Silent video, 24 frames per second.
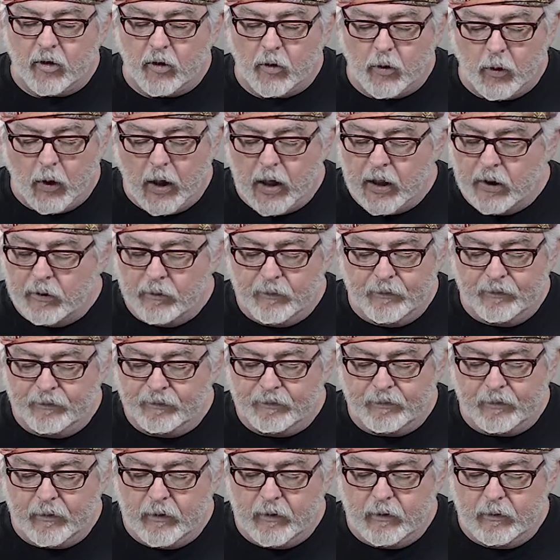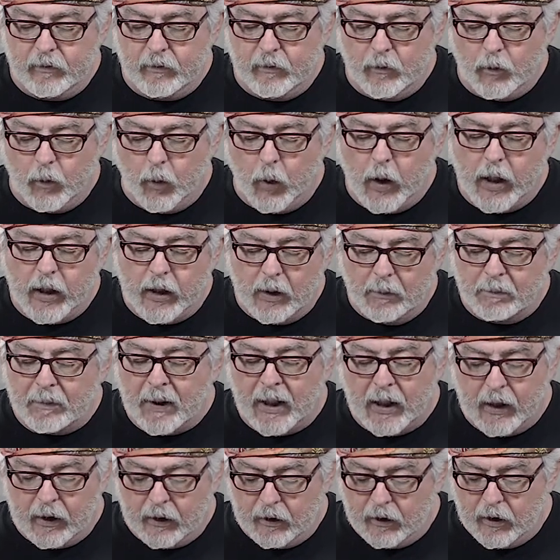great way to
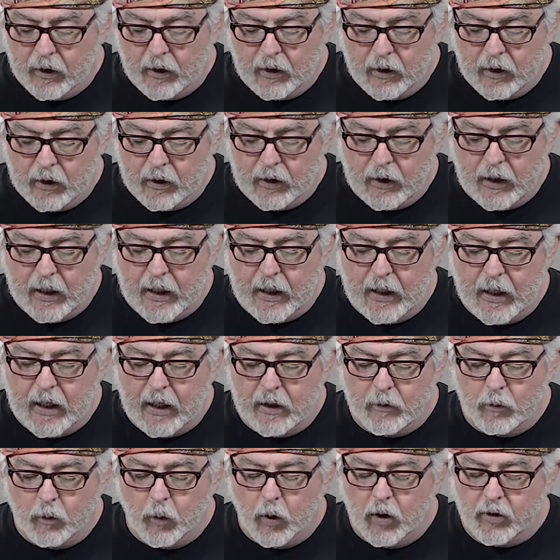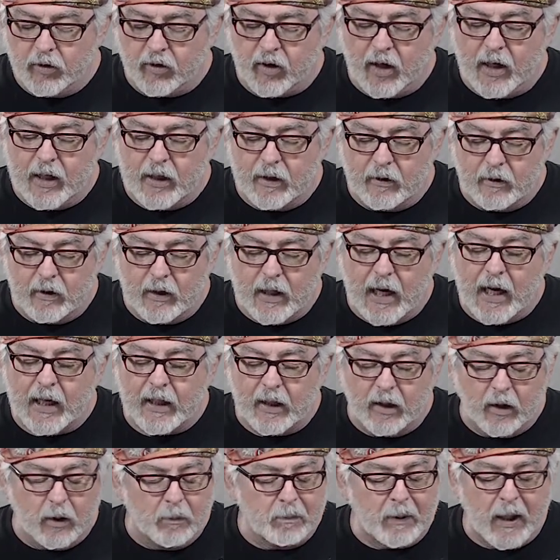paint. I once I got
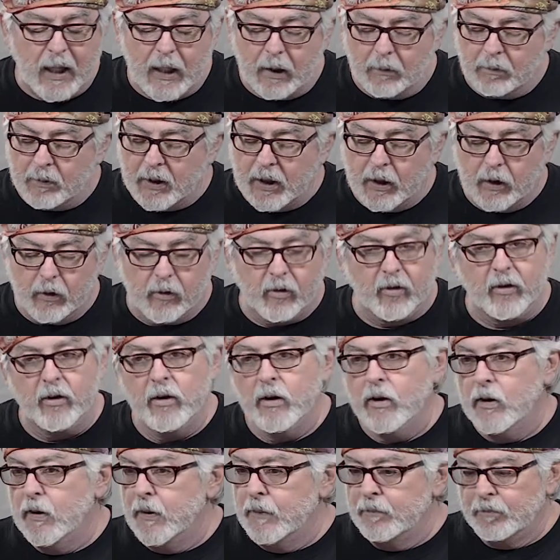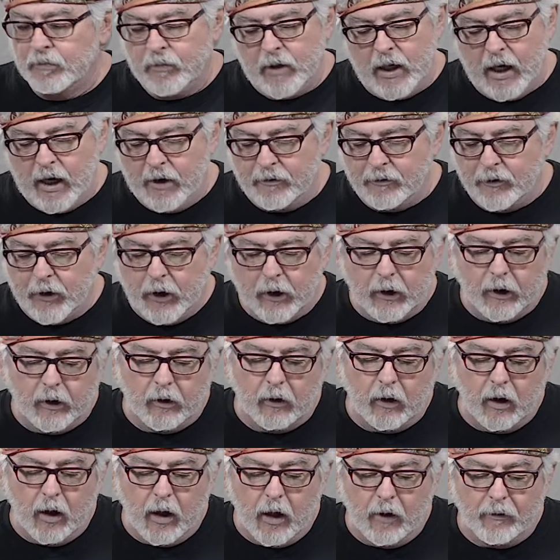into pan paints, I fell in
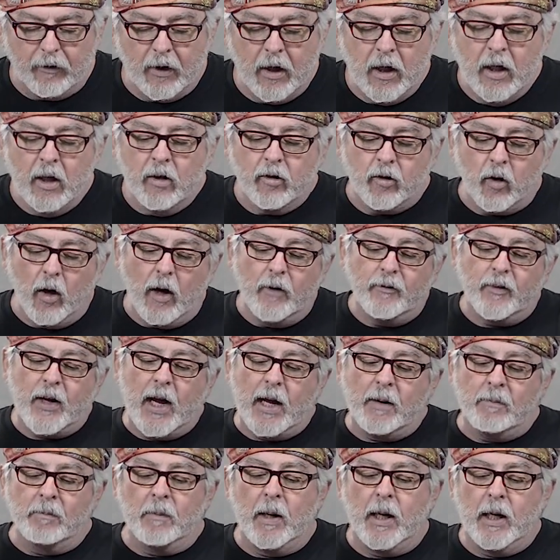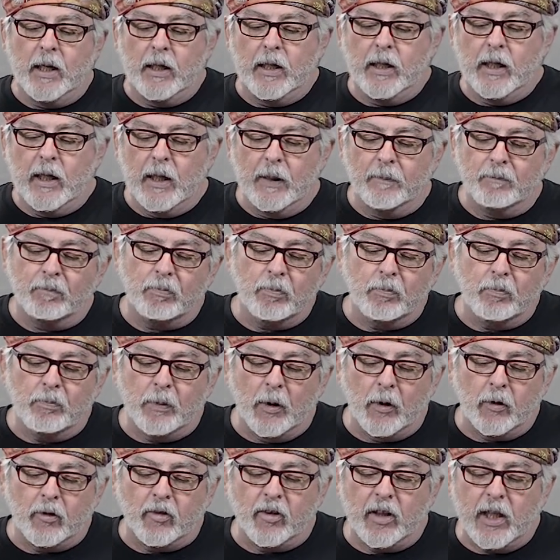love. So I've gotten my
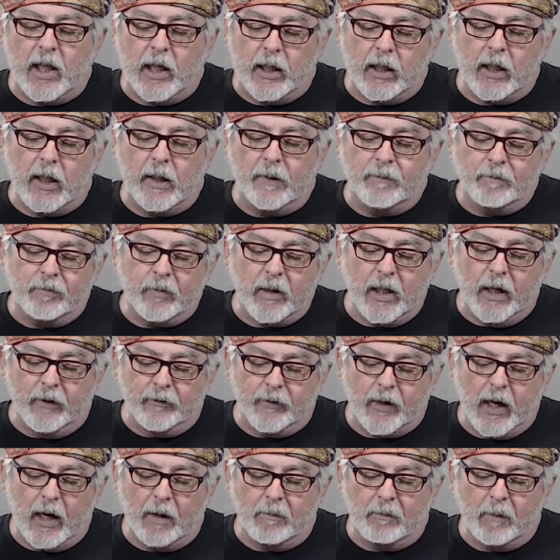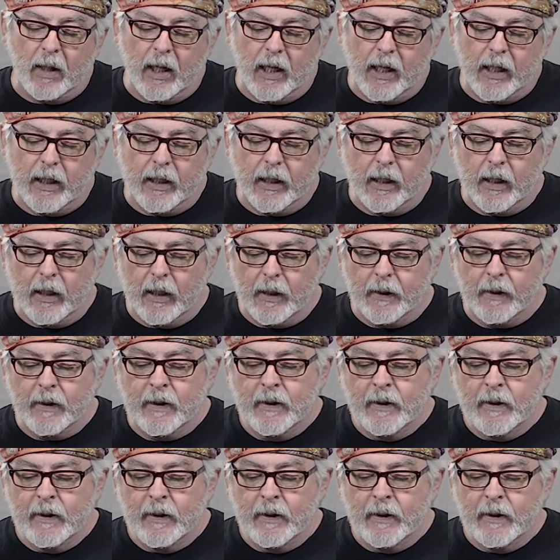burnt sienna. I've got my